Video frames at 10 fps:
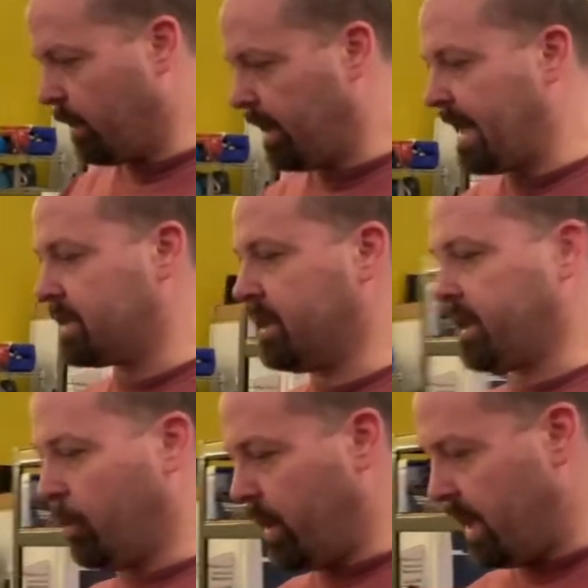
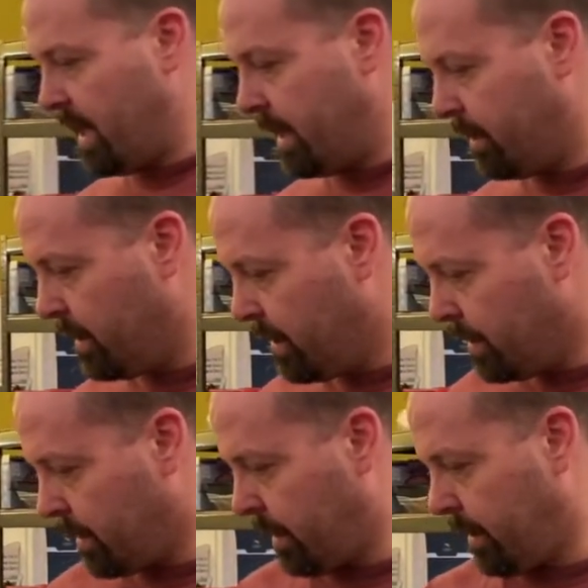elastic and we need
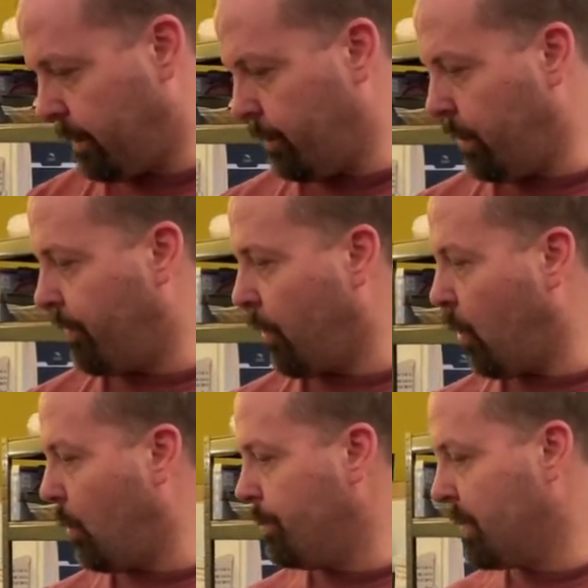uh, the
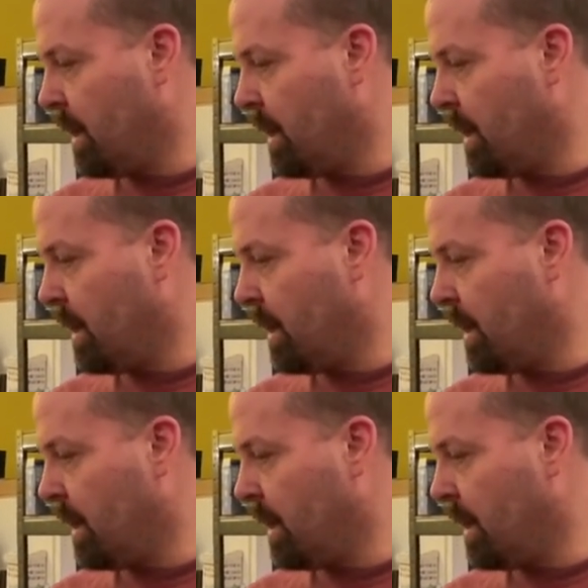foam.